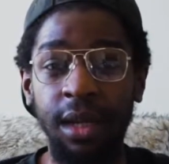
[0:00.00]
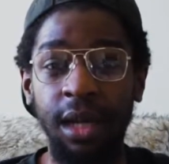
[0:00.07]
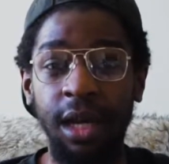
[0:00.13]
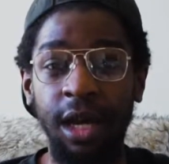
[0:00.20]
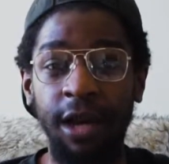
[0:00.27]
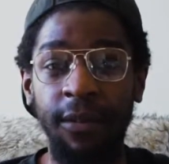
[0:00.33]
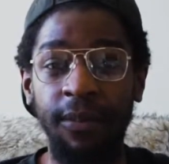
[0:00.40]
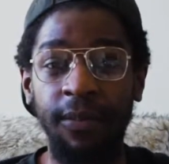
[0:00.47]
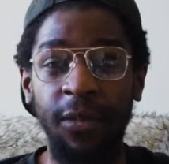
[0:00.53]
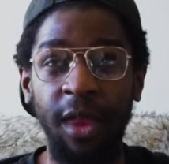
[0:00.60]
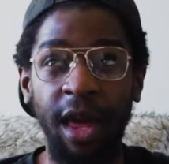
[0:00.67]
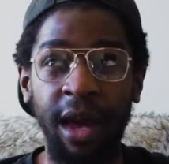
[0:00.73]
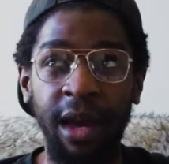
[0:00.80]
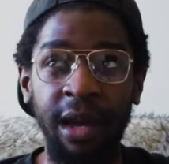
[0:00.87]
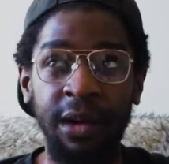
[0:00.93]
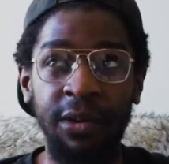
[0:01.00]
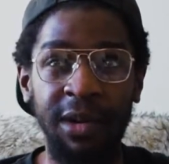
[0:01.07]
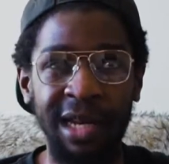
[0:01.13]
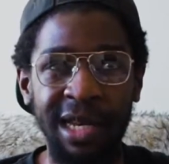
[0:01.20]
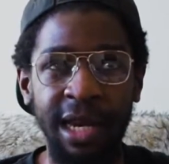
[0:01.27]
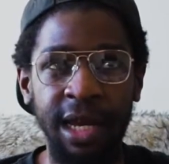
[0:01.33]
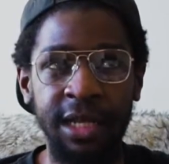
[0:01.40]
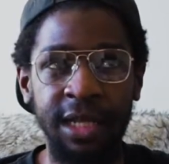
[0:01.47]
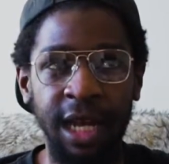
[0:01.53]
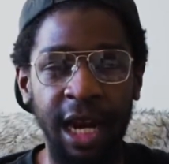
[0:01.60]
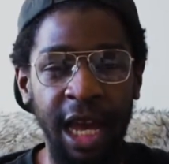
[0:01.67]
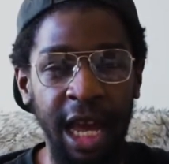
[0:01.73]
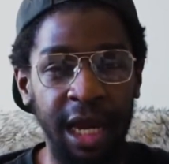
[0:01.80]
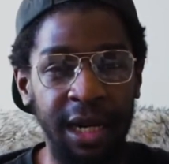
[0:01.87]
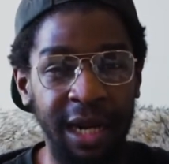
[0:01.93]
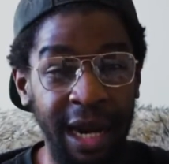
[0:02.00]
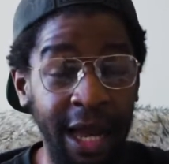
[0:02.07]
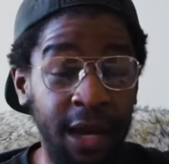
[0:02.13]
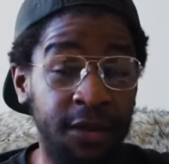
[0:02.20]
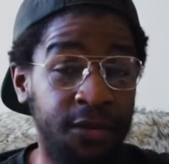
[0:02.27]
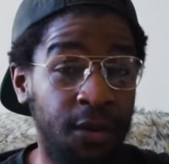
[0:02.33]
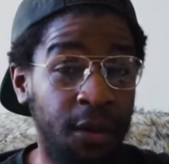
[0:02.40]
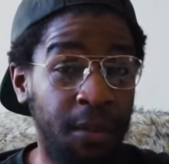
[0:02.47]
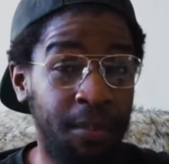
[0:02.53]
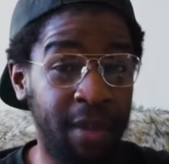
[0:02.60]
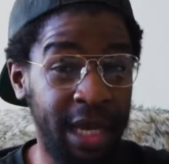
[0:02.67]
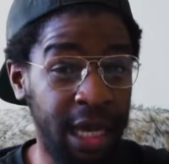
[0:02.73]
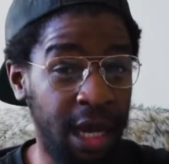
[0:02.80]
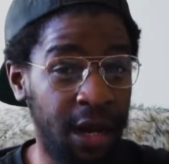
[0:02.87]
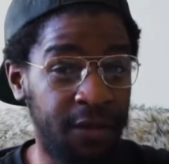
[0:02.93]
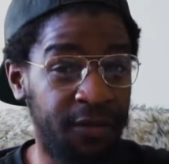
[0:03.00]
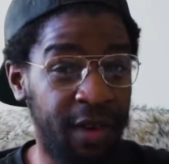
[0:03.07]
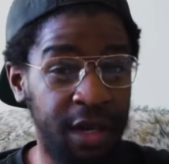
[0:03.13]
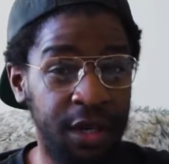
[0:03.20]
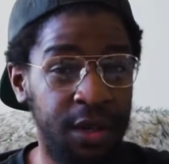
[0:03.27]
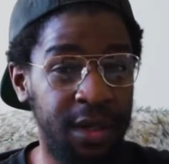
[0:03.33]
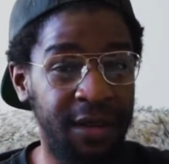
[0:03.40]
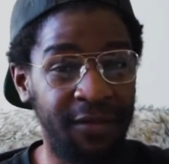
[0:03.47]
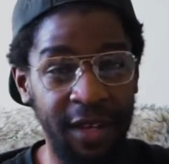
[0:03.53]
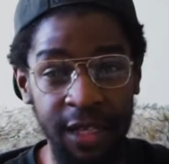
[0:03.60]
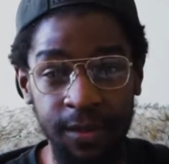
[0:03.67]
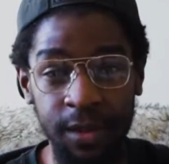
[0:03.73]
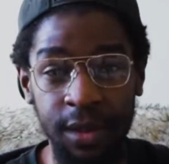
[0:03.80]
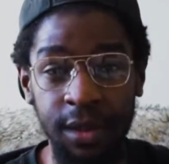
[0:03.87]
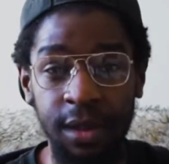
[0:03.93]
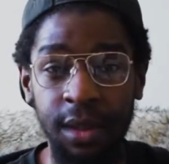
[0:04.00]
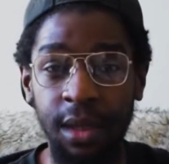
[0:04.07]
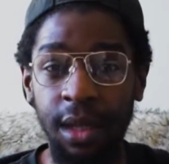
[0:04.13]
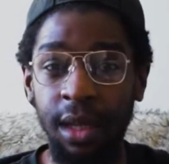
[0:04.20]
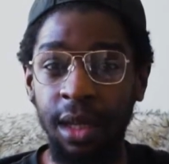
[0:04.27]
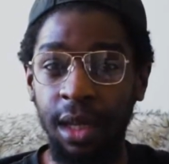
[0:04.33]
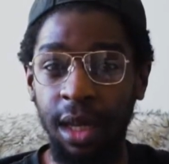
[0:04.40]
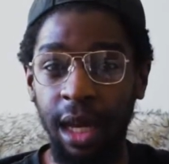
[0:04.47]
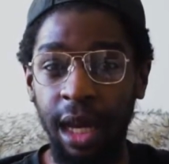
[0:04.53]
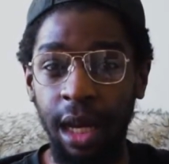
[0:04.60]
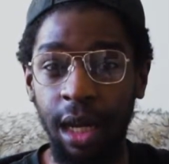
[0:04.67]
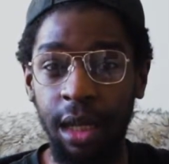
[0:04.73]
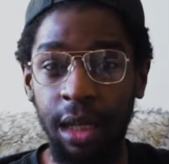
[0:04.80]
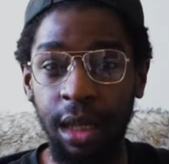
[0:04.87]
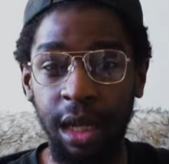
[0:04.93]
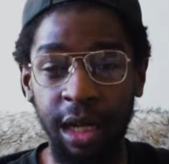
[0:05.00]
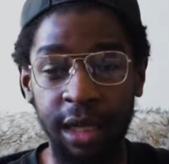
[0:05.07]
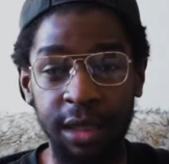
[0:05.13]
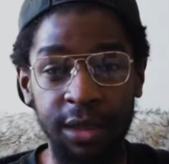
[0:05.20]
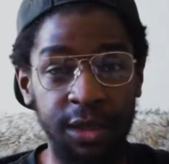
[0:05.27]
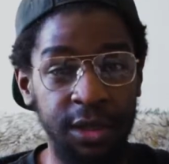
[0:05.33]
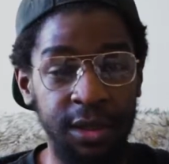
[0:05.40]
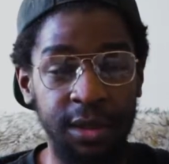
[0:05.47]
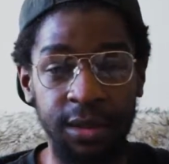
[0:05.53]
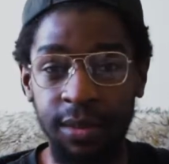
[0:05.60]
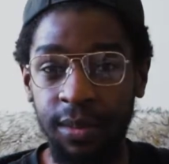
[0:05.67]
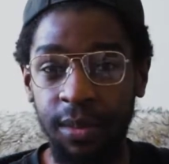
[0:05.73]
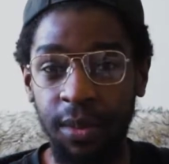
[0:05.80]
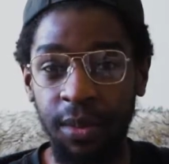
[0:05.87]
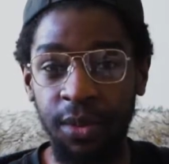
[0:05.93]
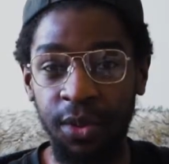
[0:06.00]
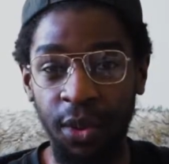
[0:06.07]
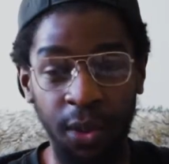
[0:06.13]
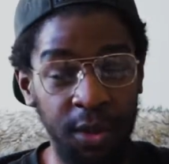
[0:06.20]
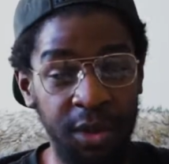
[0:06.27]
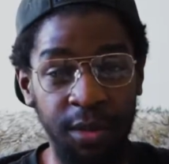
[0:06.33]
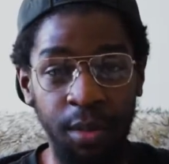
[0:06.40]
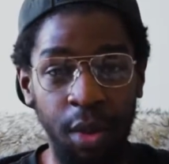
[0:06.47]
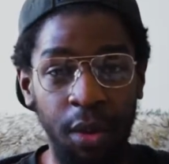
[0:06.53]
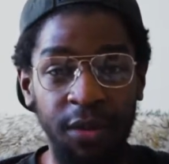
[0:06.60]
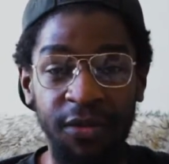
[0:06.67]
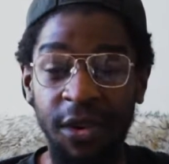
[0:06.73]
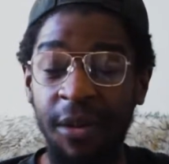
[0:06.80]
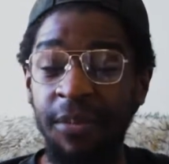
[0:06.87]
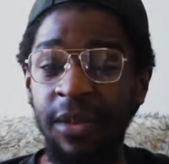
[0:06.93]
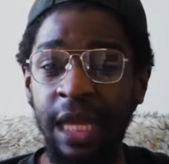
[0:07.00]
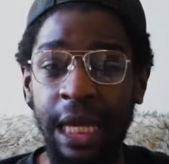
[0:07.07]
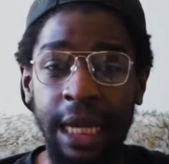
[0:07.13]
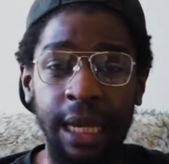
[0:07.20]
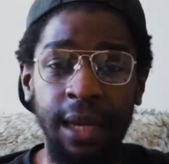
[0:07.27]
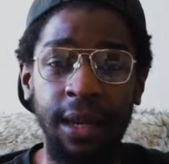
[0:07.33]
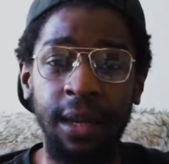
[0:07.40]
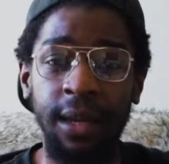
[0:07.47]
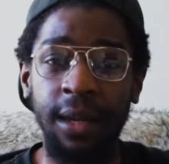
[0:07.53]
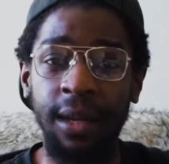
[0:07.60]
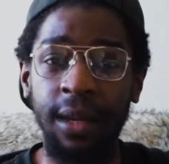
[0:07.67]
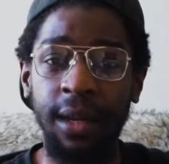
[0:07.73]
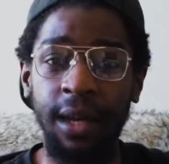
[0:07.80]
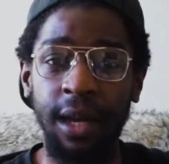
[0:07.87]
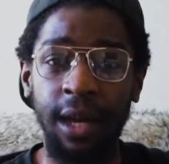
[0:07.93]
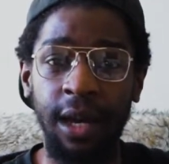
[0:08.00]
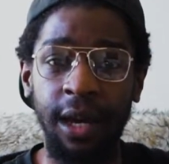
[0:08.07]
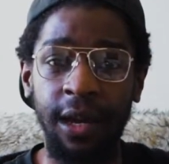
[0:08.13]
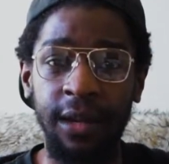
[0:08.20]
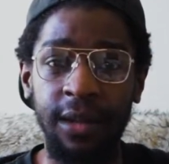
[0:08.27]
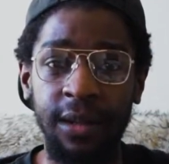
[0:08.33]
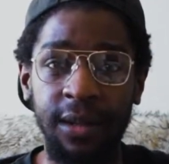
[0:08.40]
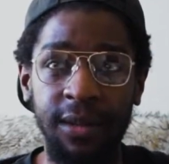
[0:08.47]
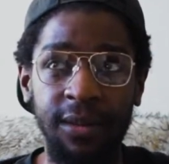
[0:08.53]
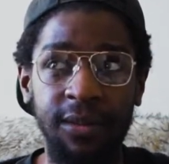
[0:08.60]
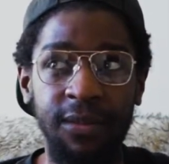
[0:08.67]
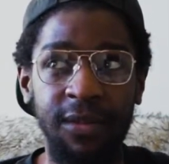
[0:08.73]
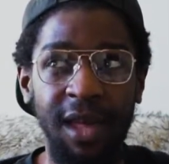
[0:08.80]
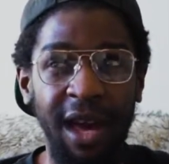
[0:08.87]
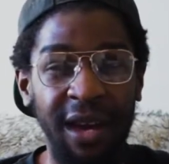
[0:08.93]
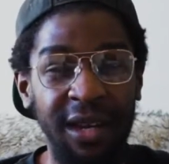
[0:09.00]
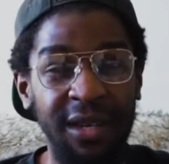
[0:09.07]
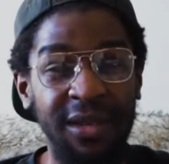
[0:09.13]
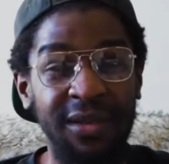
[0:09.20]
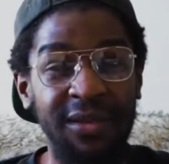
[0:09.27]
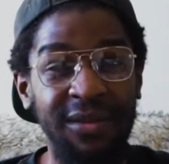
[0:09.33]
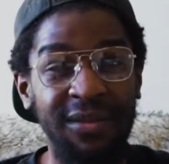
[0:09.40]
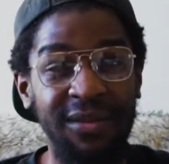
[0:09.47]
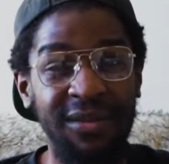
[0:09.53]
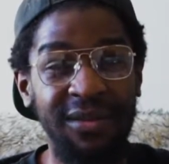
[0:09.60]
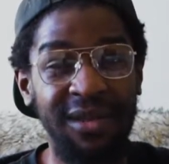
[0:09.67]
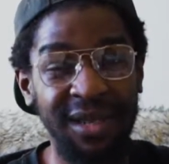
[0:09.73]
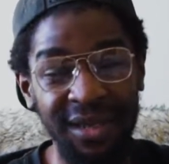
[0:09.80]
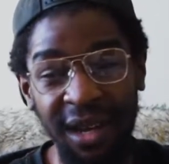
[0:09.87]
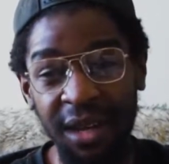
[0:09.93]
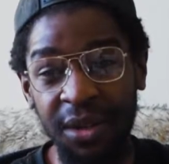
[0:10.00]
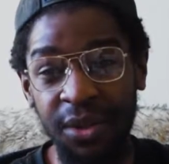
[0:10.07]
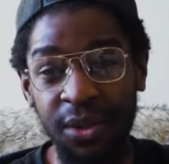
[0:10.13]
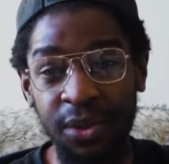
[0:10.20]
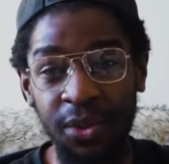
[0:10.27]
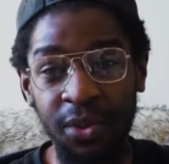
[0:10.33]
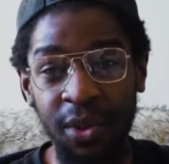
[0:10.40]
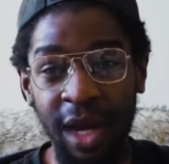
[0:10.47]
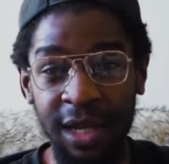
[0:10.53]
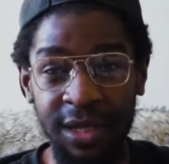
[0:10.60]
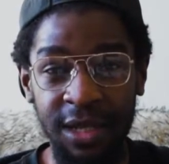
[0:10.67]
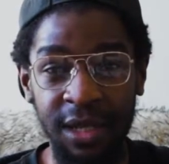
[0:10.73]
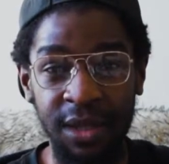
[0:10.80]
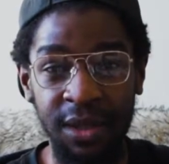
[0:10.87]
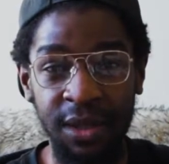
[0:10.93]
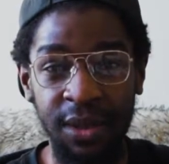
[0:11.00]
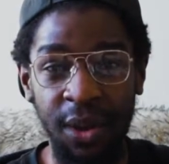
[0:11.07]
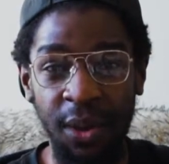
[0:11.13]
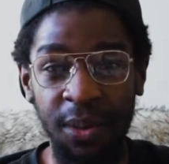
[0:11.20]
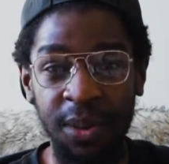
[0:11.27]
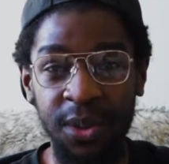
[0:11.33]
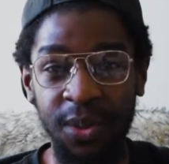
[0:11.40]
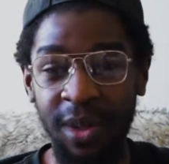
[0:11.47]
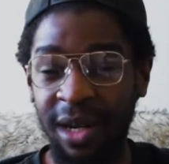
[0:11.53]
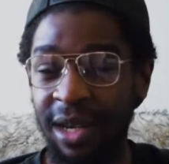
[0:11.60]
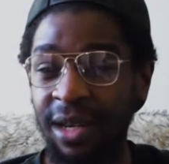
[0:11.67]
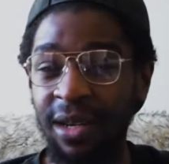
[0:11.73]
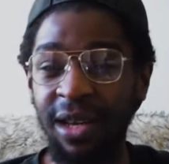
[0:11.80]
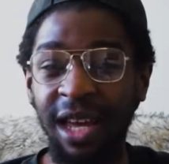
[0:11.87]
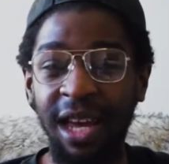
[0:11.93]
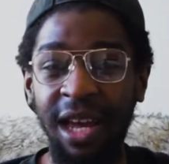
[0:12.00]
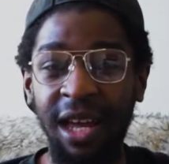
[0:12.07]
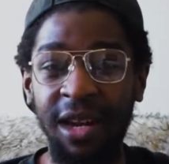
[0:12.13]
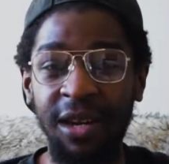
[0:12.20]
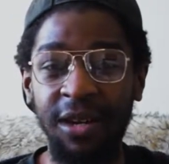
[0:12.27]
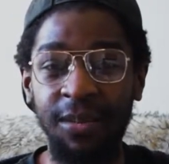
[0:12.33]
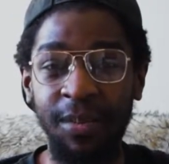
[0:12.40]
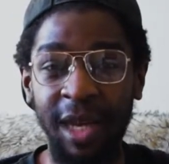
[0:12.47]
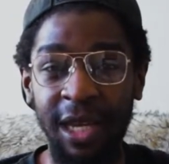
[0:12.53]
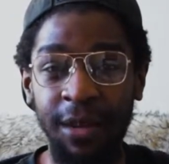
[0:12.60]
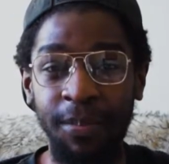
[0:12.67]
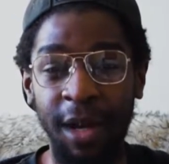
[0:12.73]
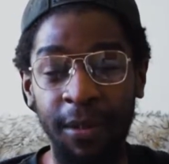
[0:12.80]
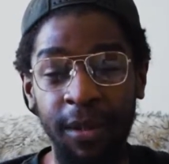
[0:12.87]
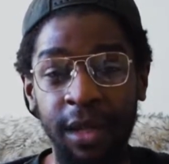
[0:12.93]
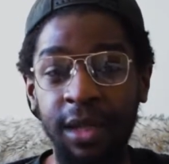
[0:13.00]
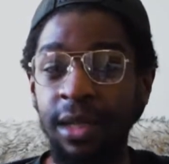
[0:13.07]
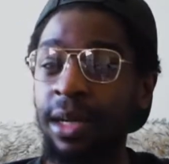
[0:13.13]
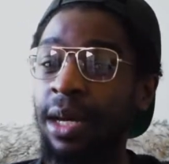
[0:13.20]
I realized that I had a knack for picking out very good investments, and I just rolled the ball from there. And I decided to actually go on Twitter and make it public.